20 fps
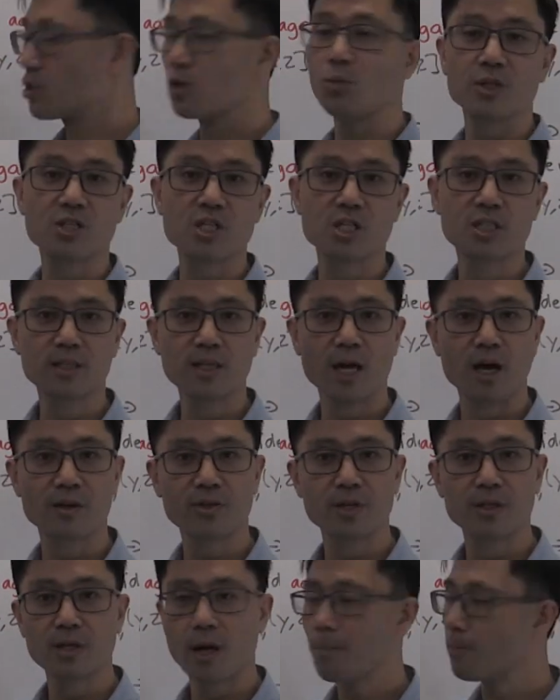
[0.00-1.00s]
so we just count
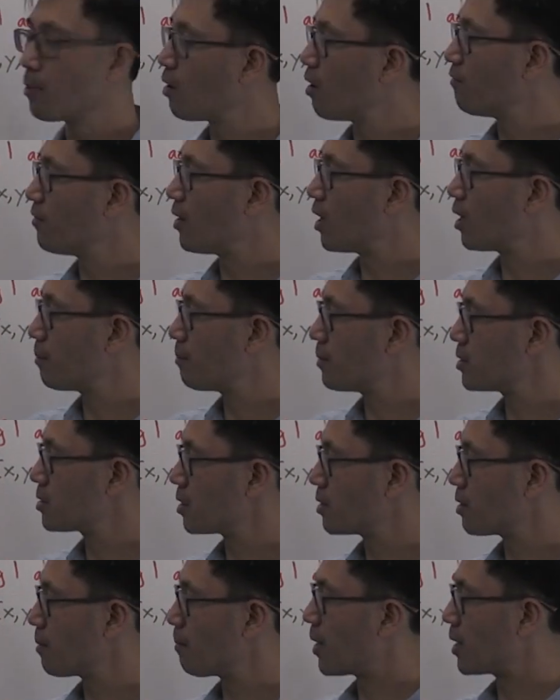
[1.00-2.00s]
the number of elements
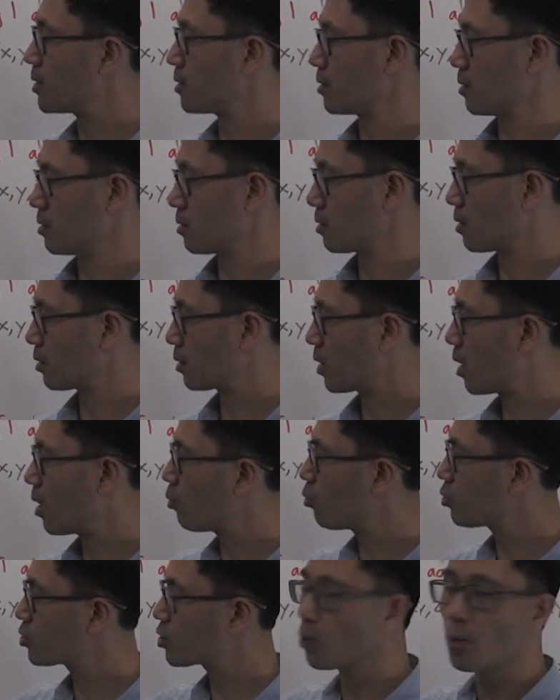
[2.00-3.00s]
in the basis, okay?
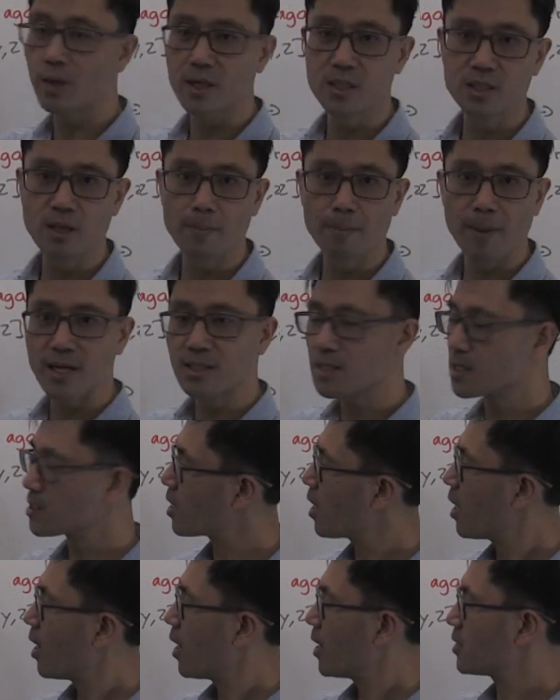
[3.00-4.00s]
So what is the basis?
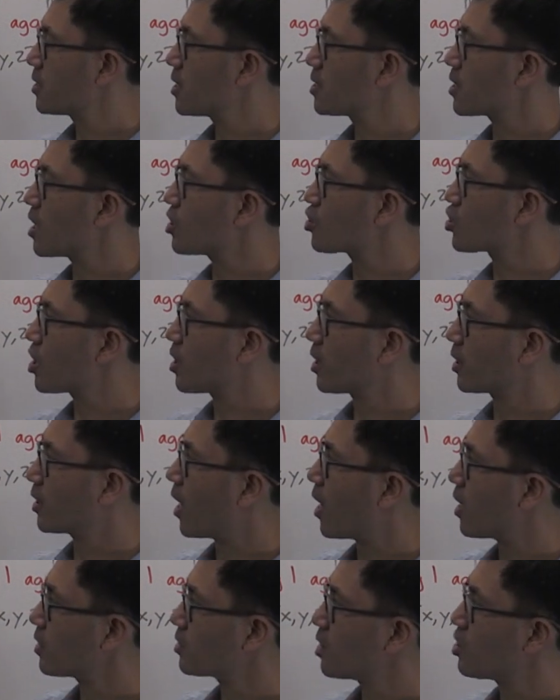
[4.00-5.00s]
It's essentially the
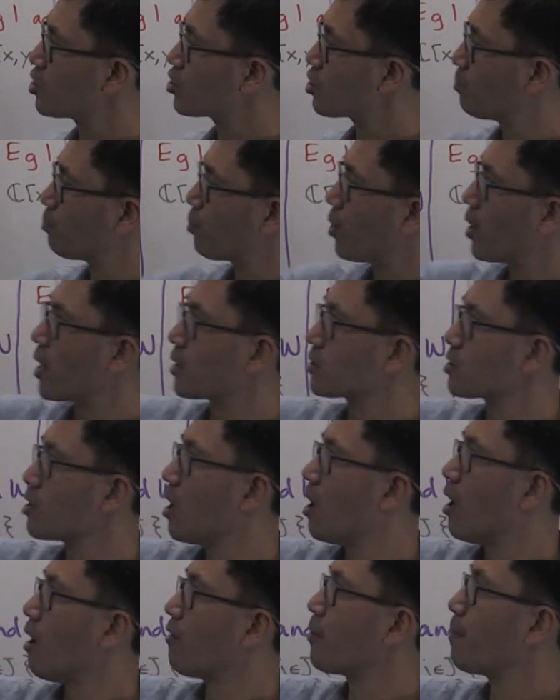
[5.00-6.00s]
Cartesian product
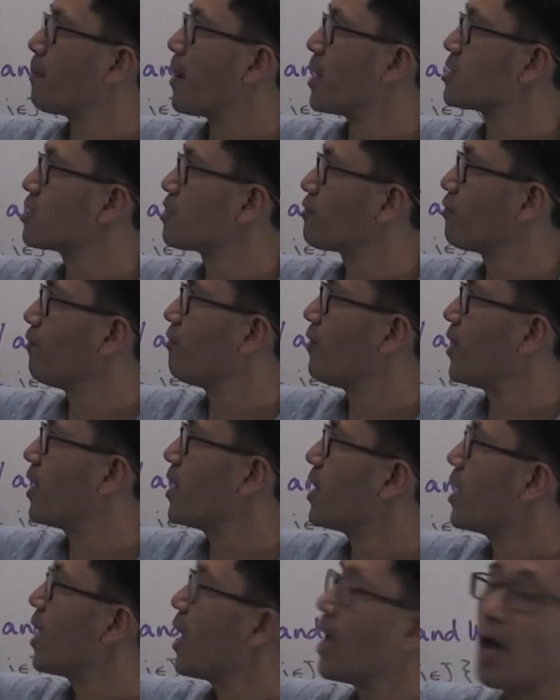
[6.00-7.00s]
of the basis for V